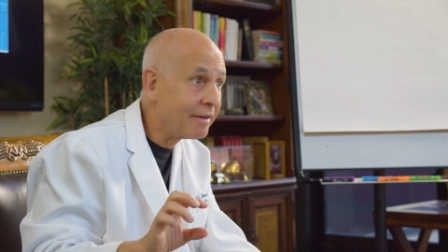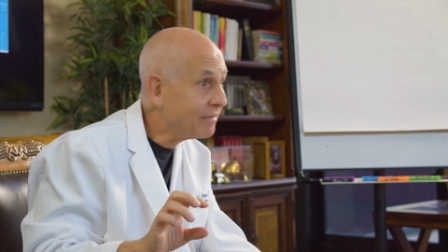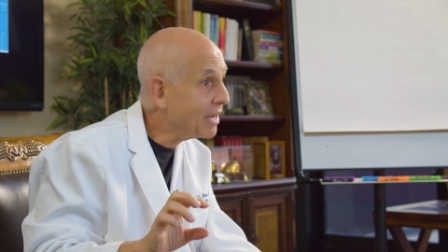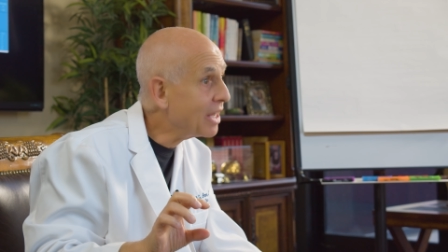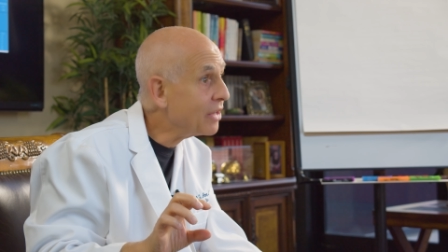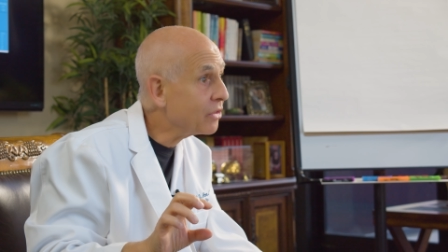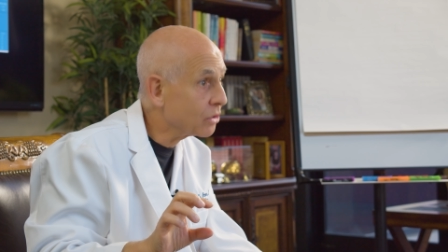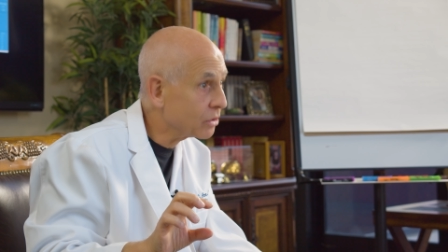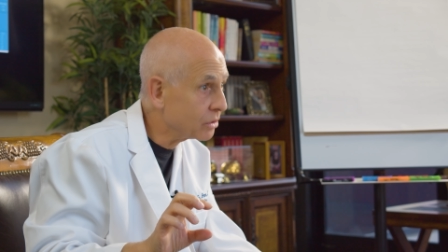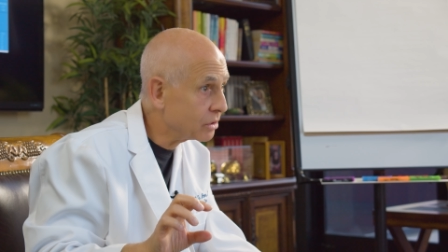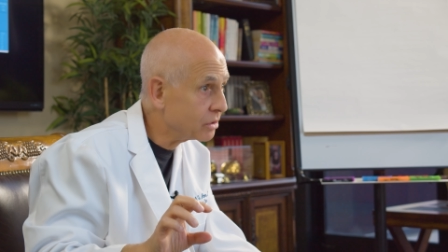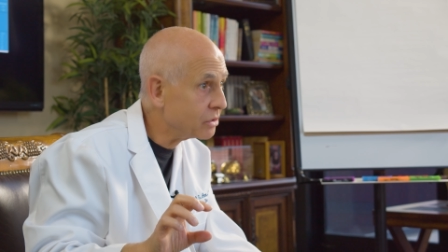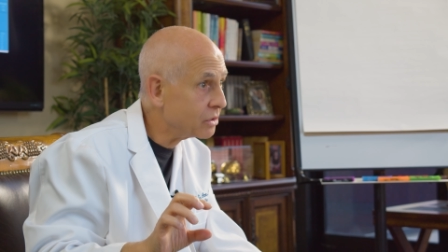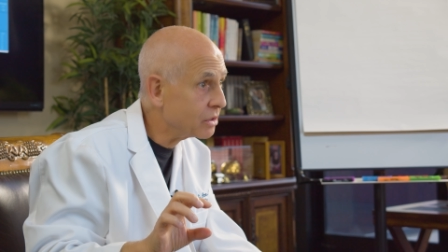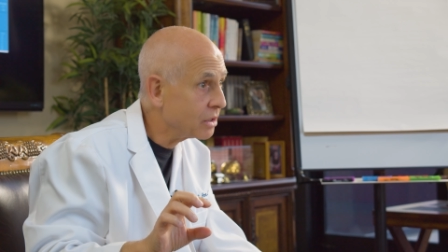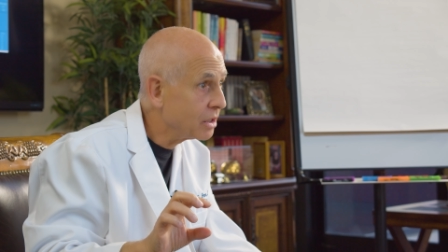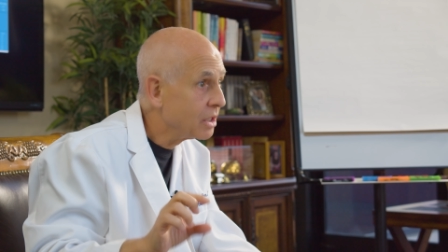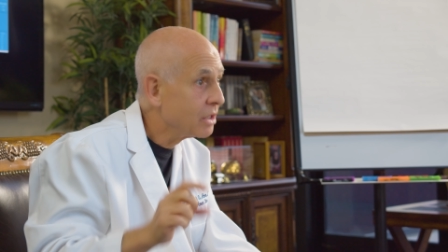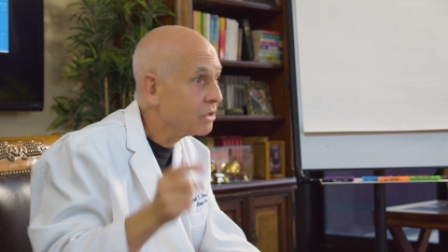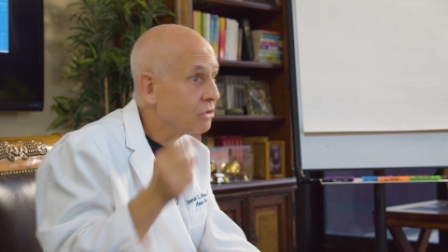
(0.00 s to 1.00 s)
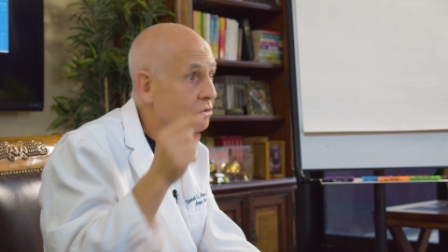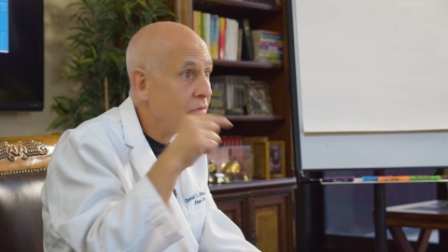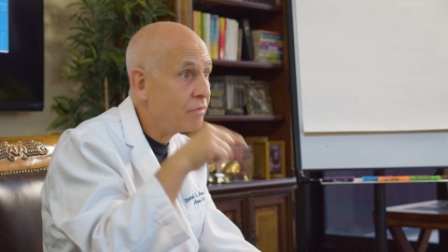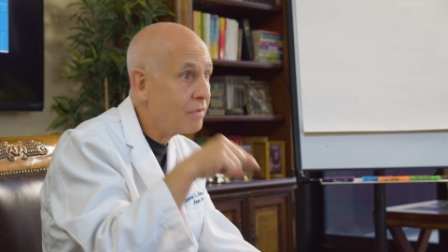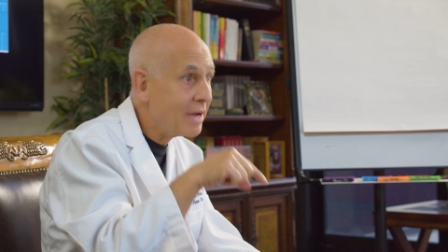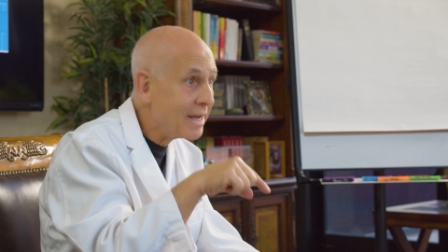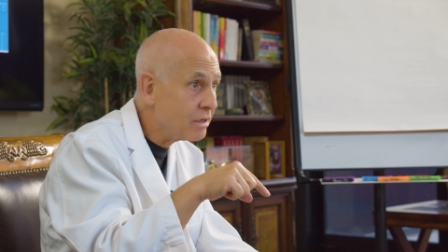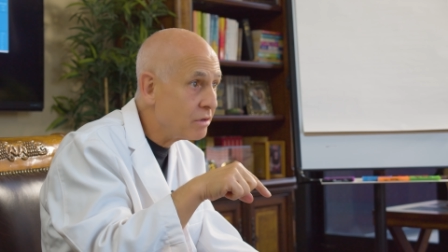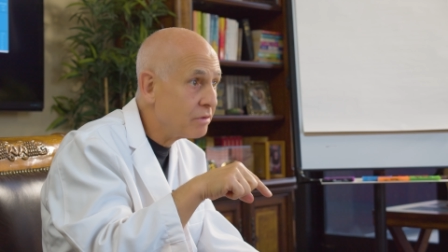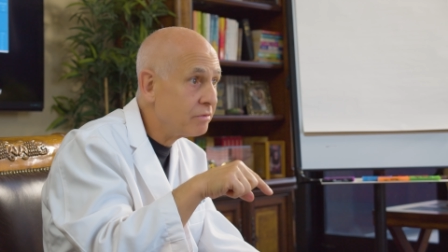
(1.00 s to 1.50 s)
of others so
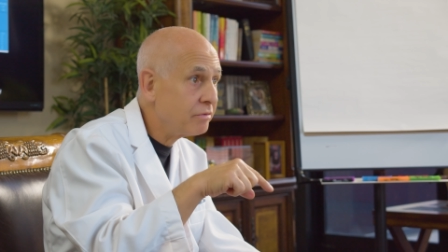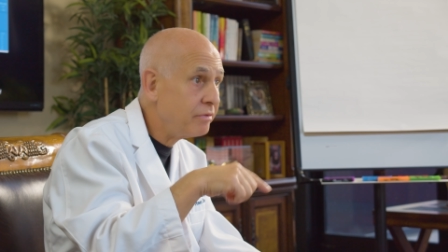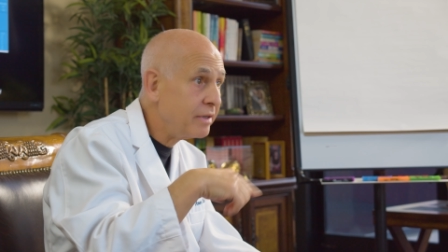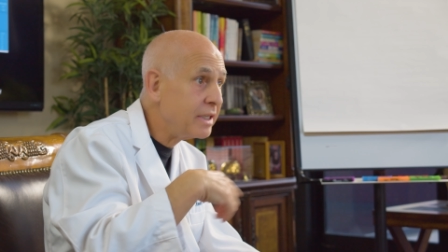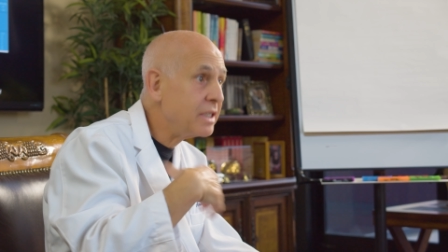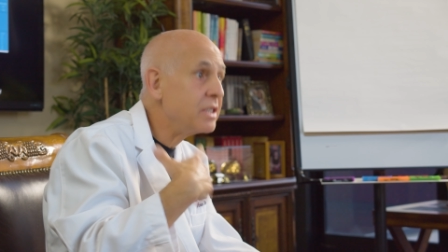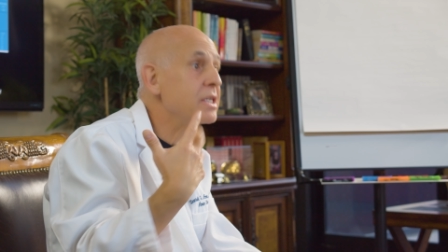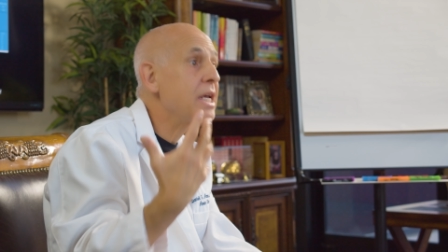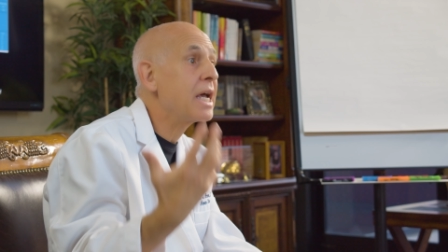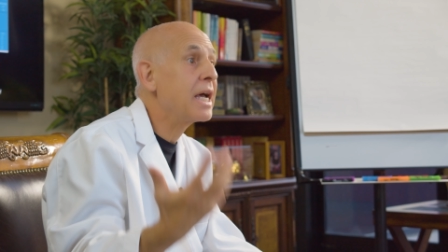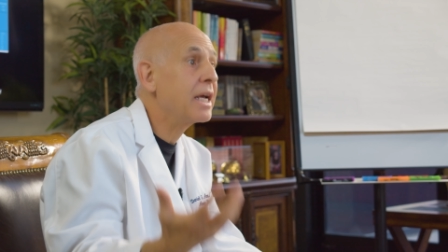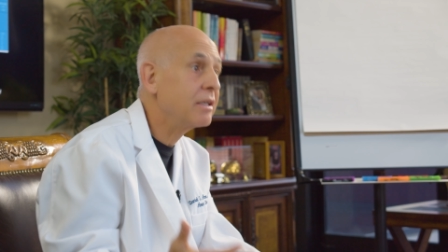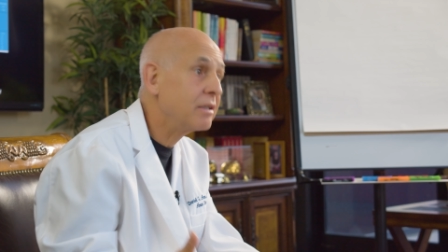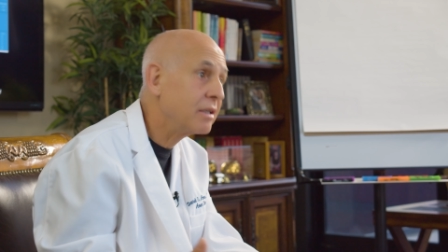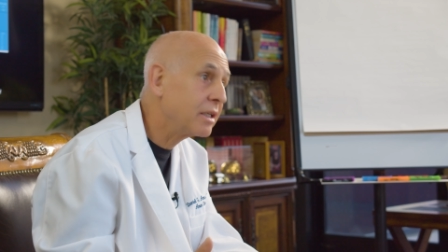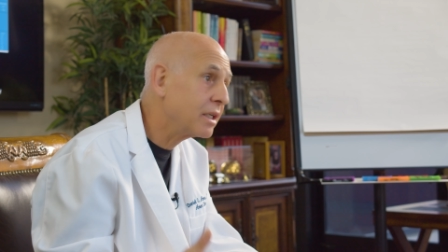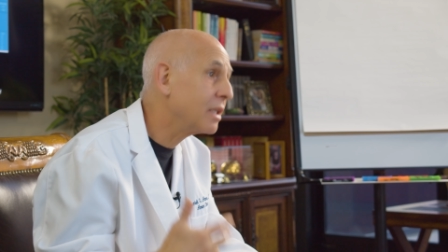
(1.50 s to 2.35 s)
if I don't fix that,